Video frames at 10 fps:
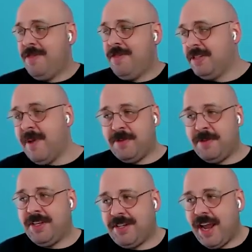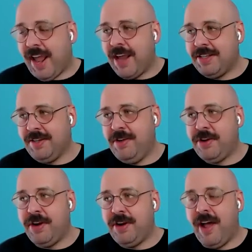And this is meant to be a staircase. If
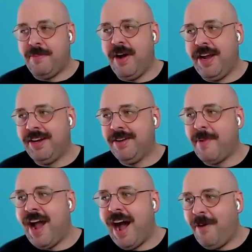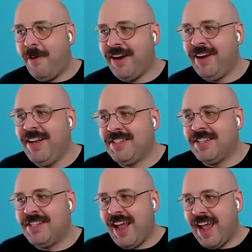you don't like my artwork,
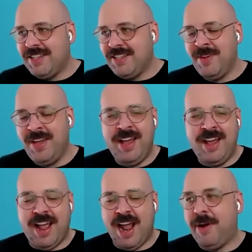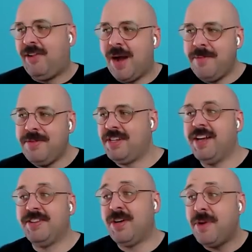it's a staircase. And we're climbing the
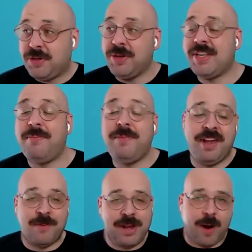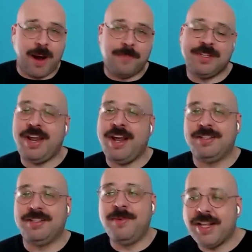stairs. So we do something and we go up the
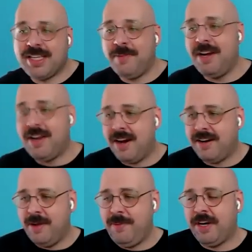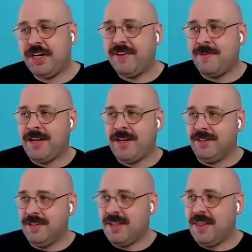stairs and we get something done and we achieve some
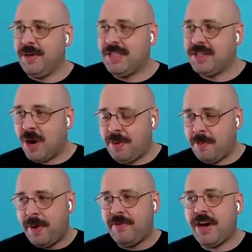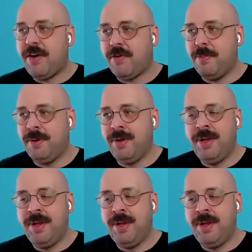excellence and then we stop and we regroup